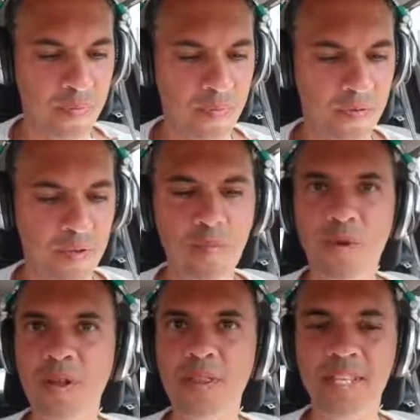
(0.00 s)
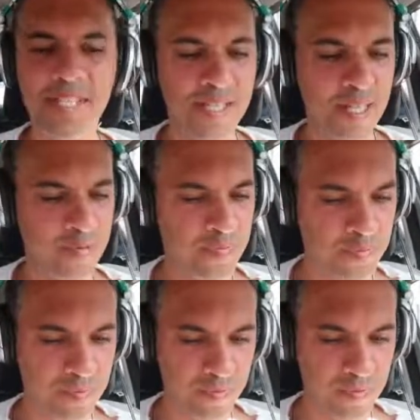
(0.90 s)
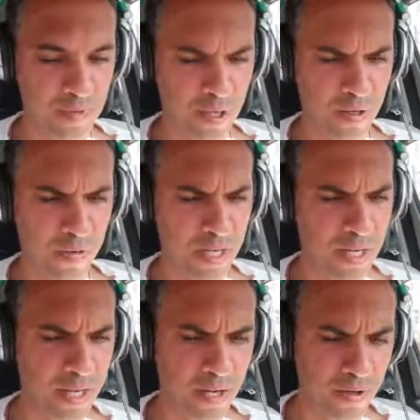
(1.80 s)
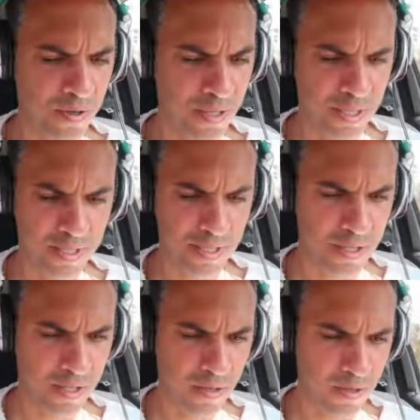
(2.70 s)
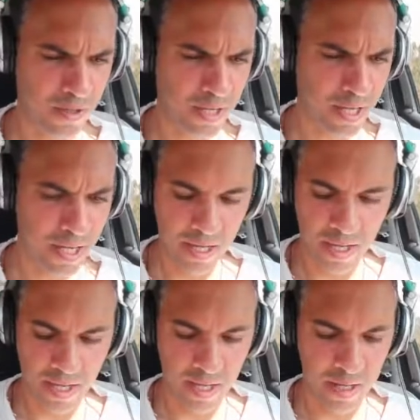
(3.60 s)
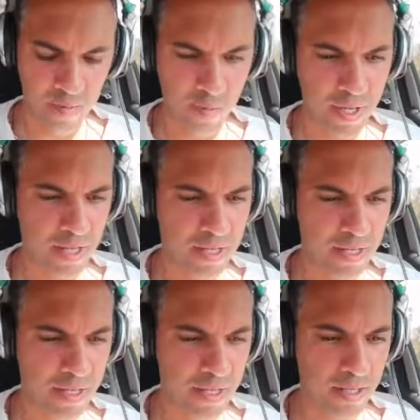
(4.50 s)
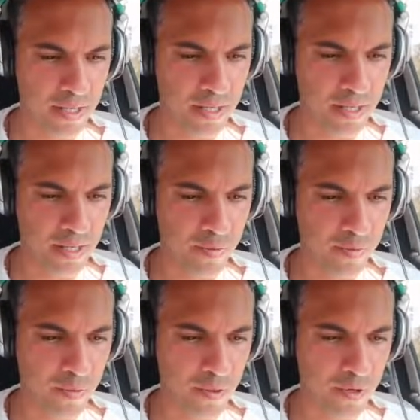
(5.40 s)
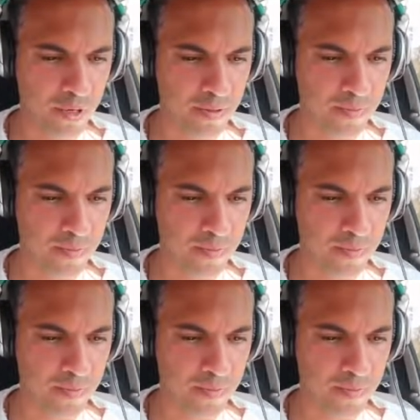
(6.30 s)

if you plot this, we get an error. Okay. Mat import